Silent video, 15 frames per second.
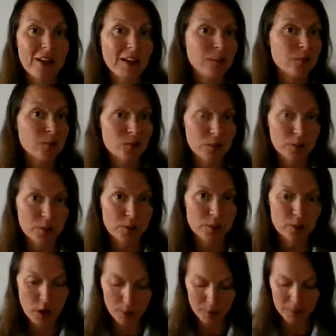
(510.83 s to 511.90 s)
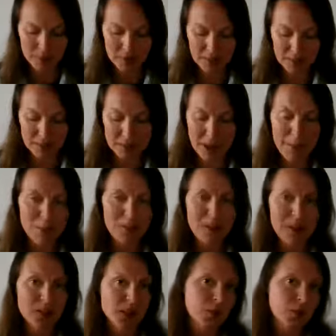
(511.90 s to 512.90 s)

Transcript: and you certainly do not want this happening.